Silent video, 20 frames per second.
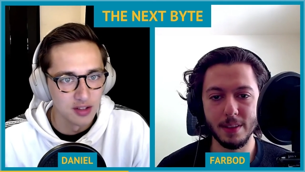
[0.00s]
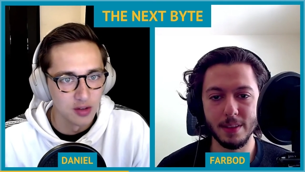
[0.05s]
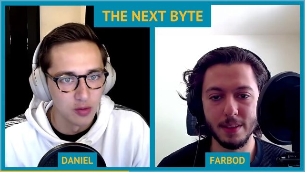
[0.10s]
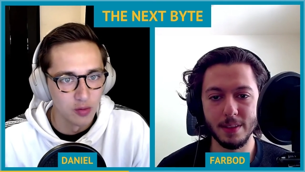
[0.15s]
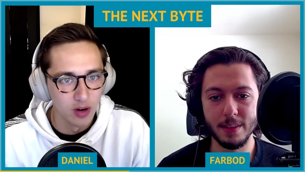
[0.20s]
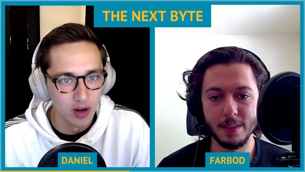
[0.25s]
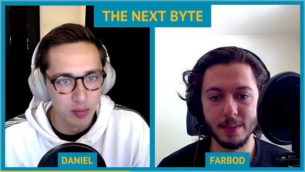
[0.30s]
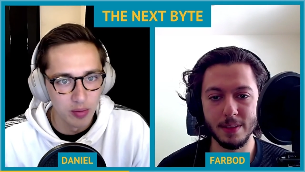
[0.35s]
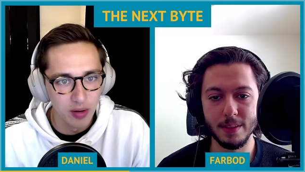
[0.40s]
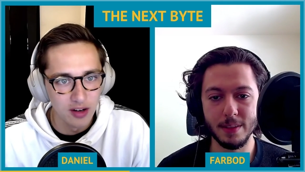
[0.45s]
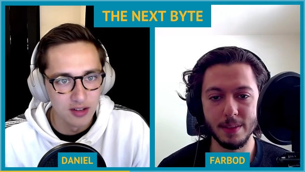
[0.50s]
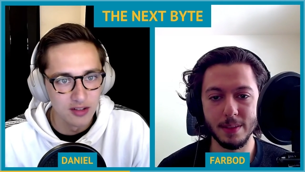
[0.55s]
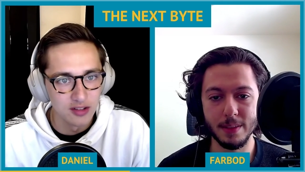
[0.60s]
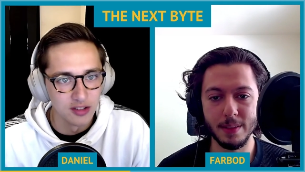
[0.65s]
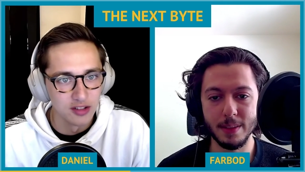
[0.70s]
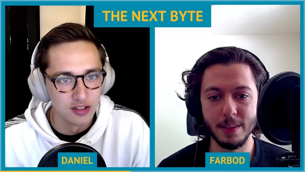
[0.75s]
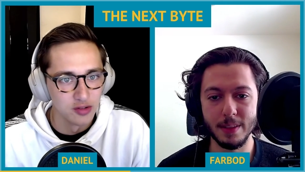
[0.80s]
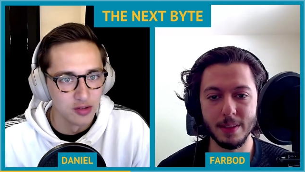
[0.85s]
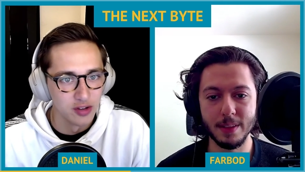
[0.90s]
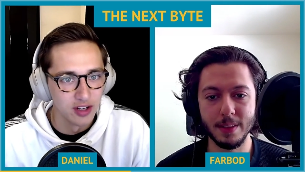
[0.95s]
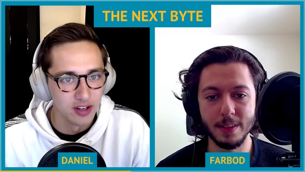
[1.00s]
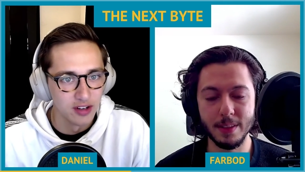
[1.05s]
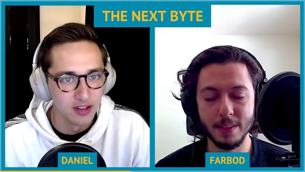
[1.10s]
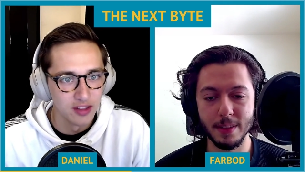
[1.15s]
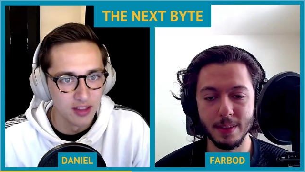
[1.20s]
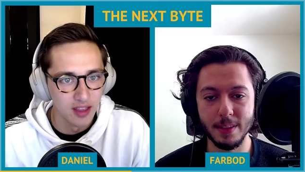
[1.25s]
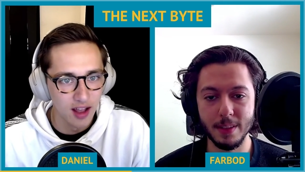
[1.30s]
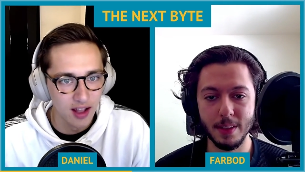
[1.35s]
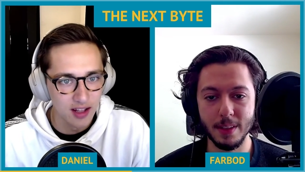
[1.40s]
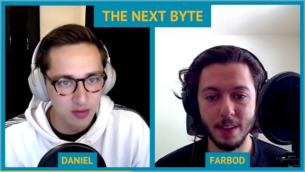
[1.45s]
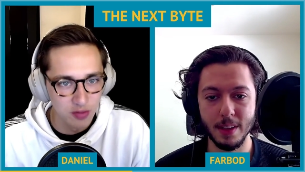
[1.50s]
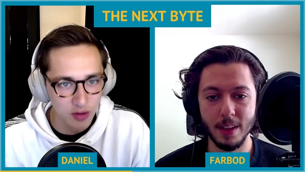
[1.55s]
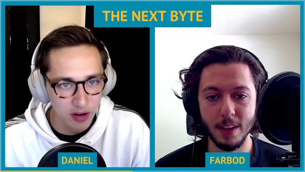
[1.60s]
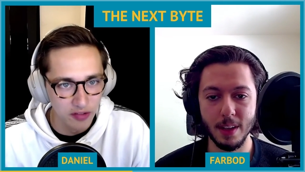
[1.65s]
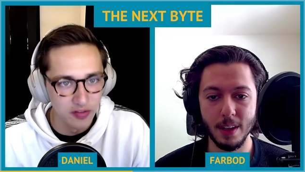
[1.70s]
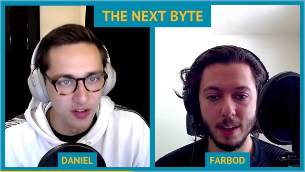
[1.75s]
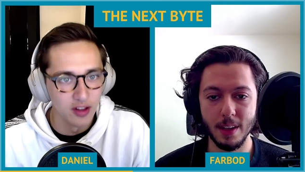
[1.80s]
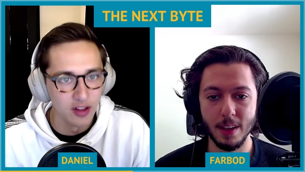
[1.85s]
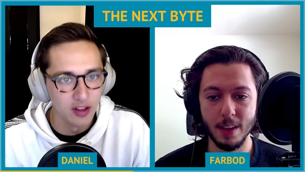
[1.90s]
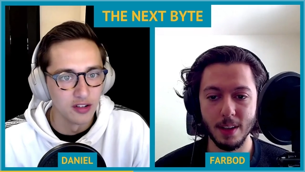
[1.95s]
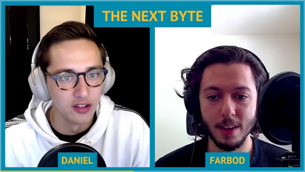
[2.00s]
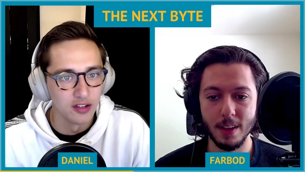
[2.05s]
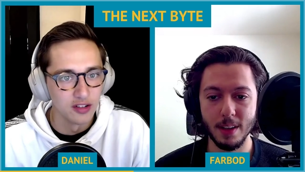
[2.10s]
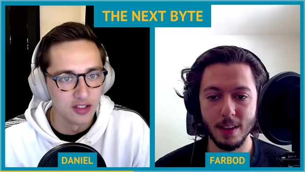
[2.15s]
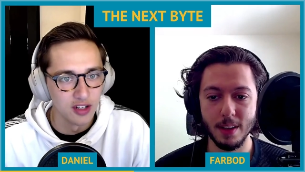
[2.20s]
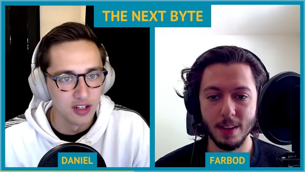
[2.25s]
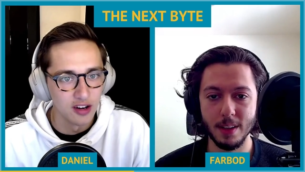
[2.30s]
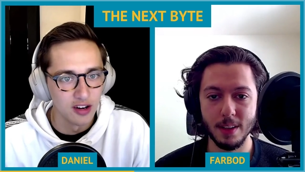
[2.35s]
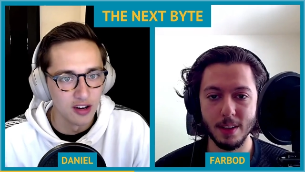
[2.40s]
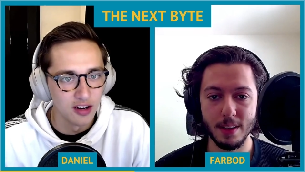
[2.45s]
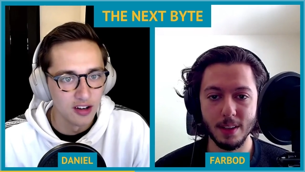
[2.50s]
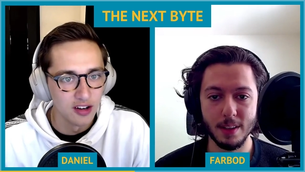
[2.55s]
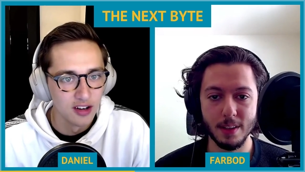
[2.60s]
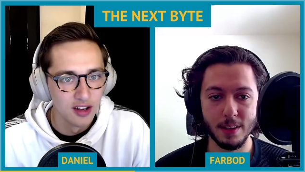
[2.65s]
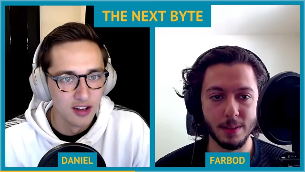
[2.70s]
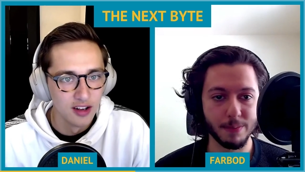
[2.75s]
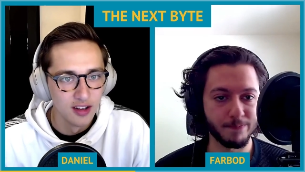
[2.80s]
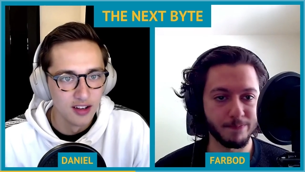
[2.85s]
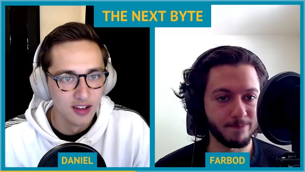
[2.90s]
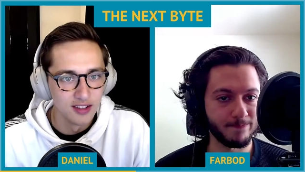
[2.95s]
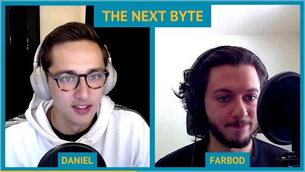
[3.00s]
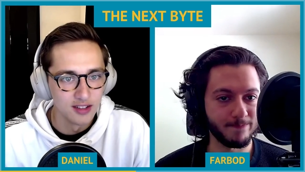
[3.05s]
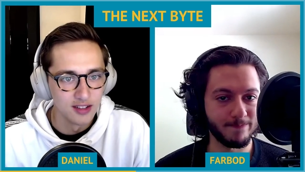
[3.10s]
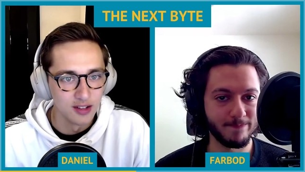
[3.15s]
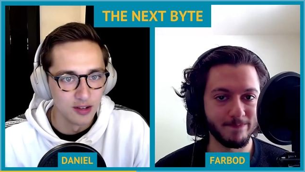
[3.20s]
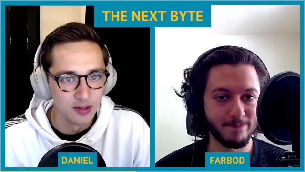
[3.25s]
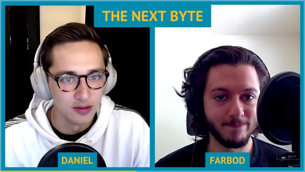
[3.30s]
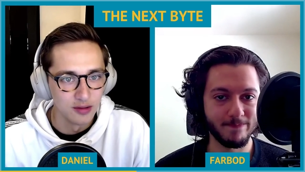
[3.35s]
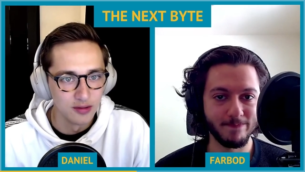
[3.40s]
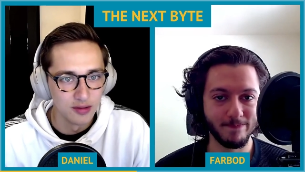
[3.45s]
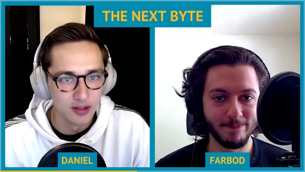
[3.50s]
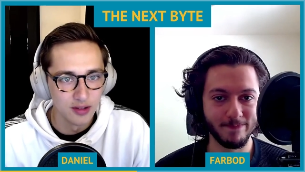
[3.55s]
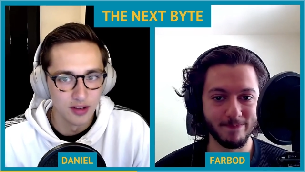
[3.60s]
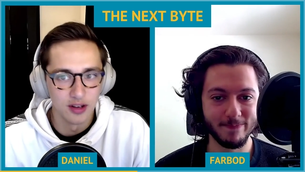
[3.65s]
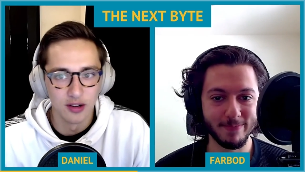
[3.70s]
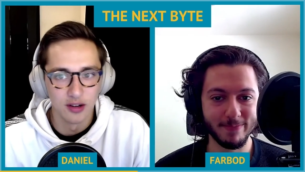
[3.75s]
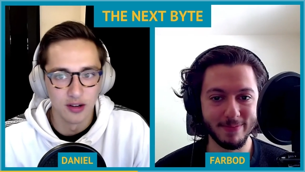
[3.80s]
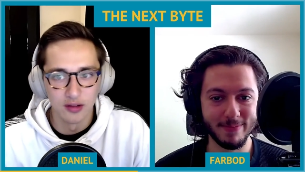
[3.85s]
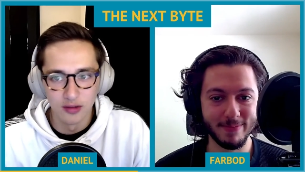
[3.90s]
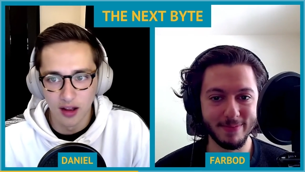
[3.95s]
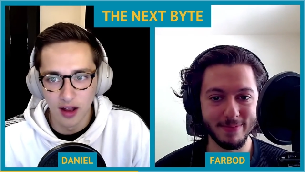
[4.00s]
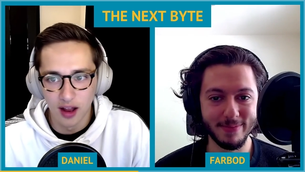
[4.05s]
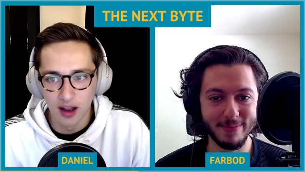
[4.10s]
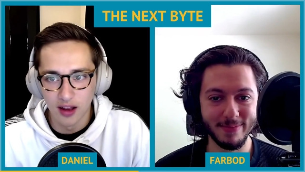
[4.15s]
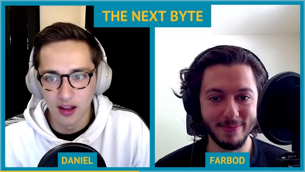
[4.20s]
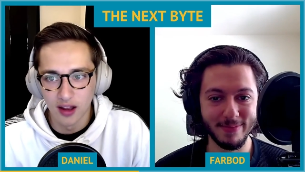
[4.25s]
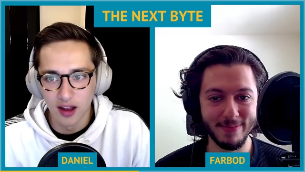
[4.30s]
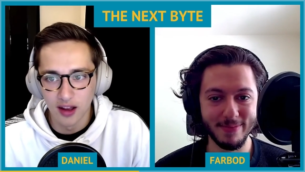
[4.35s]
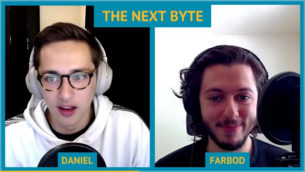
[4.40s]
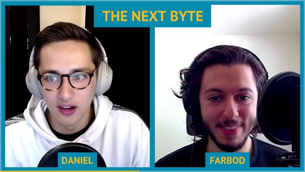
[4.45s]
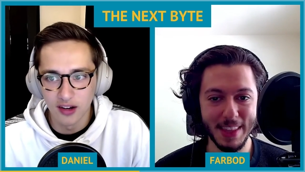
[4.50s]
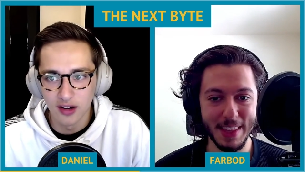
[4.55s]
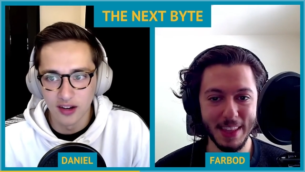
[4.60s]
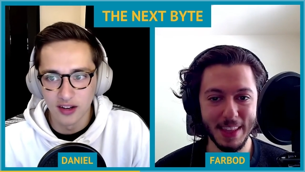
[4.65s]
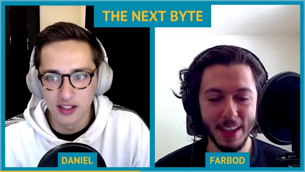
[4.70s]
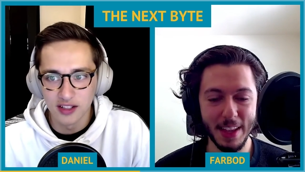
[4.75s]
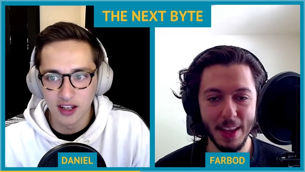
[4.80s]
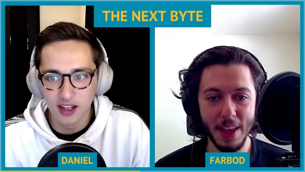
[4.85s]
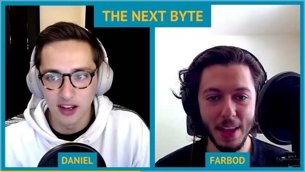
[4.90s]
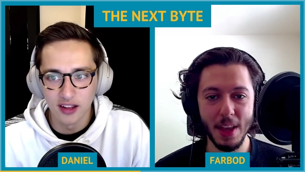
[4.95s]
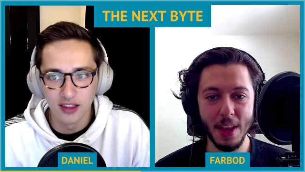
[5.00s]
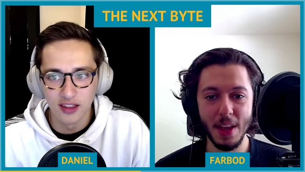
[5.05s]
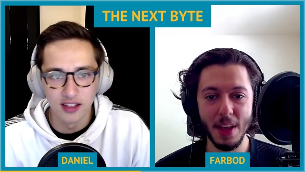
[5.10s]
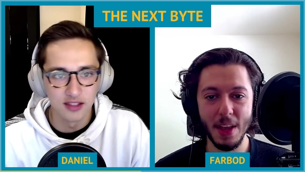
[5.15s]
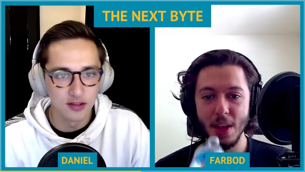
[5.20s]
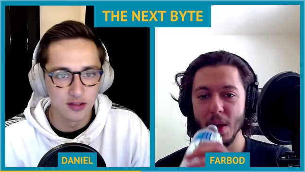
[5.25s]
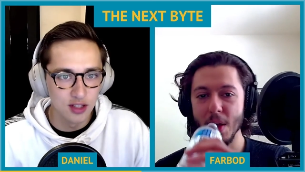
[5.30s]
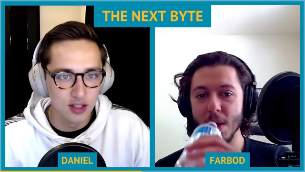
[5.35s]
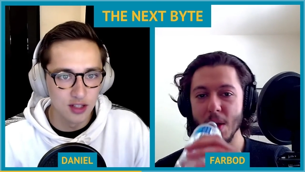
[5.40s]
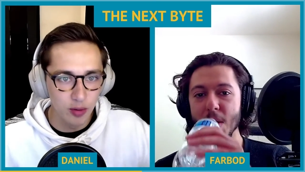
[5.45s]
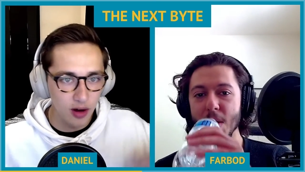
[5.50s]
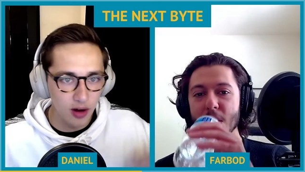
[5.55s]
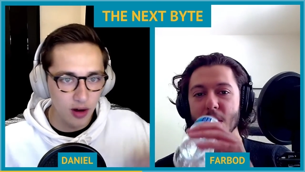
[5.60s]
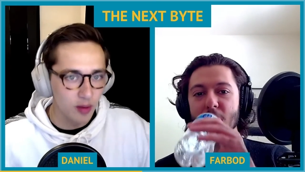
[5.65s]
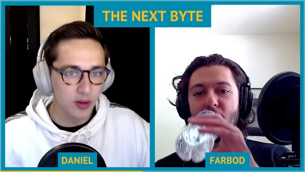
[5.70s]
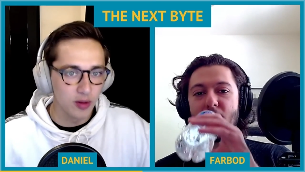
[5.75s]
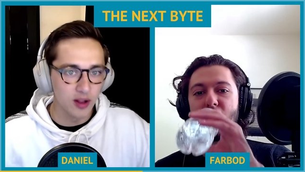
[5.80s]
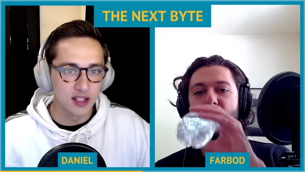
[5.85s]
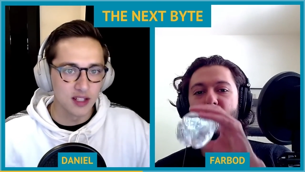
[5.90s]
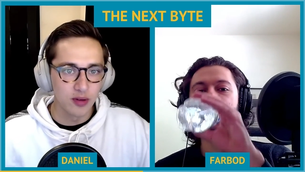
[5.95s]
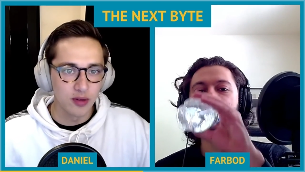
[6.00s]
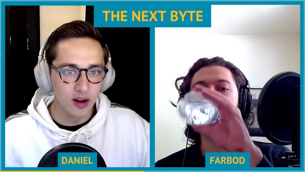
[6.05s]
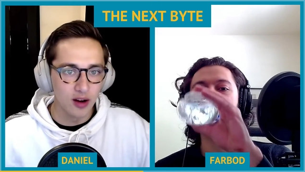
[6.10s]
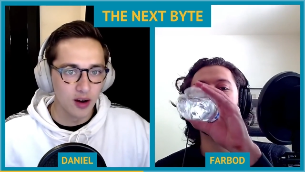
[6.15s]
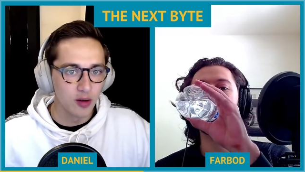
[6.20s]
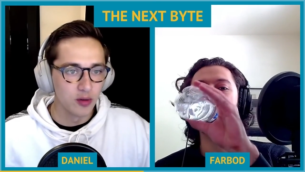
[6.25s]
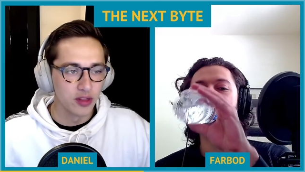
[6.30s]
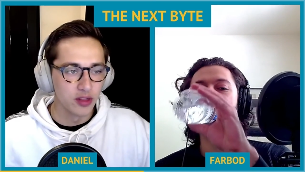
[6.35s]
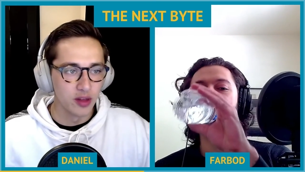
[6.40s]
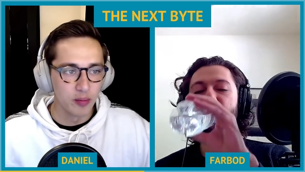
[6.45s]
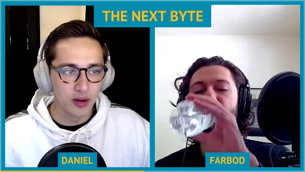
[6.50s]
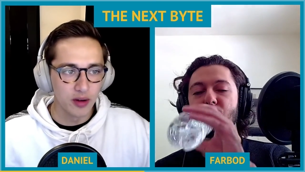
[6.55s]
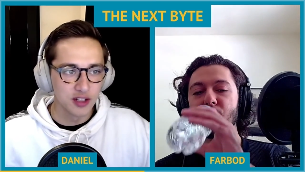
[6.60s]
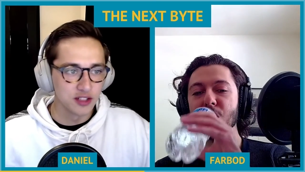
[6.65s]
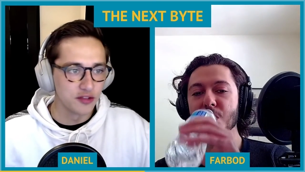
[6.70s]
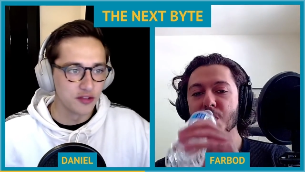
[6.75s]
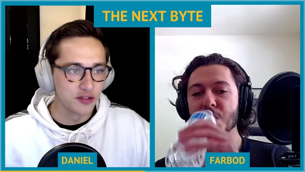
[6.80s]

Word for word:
Speaker 1: So where parts are joined, that's where failures occur. So, you know, I, I hear you saying this super complex part with a bunch of